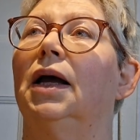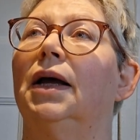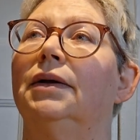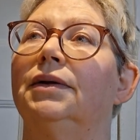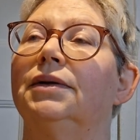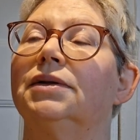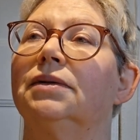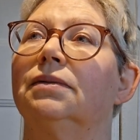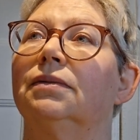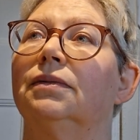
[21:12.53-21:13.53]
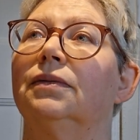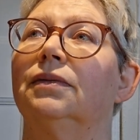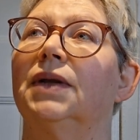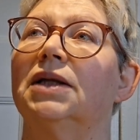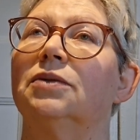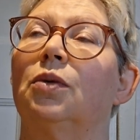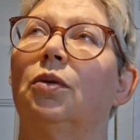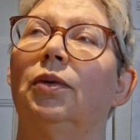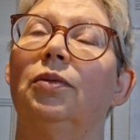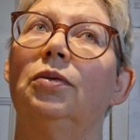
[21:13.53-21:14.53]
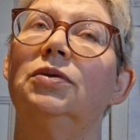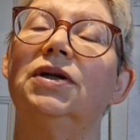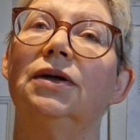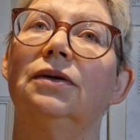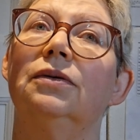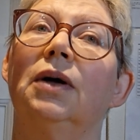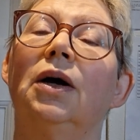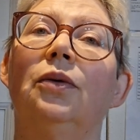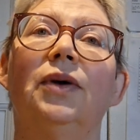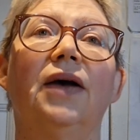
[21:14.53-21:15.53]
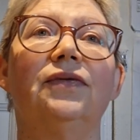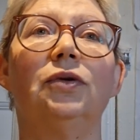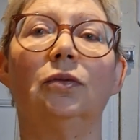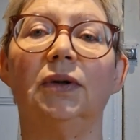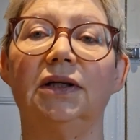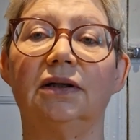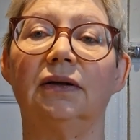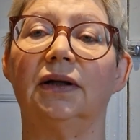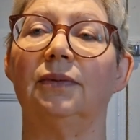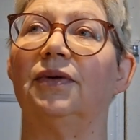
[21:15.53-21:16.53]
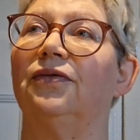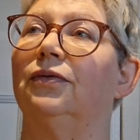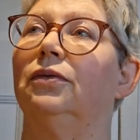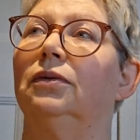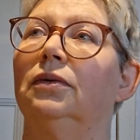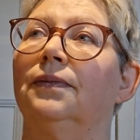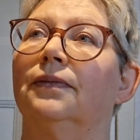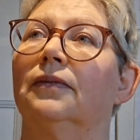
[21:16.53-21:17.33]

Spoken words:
and that's what we will do. We haven't normally done that before,